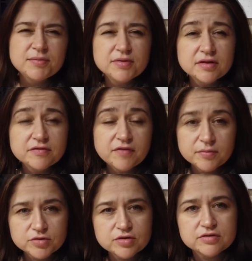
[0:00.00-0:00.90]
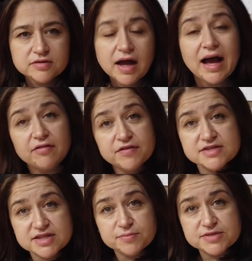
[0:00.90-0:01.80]
maybe if I'm not half
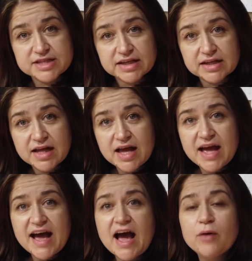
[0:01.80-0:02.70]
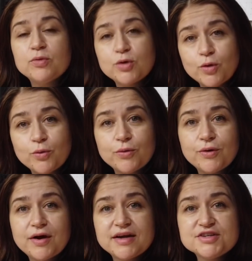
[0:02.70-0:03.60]
asleep still, I will
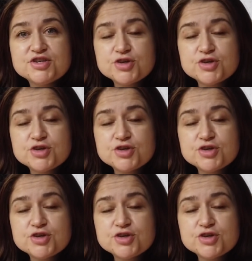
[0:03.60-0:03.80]
go and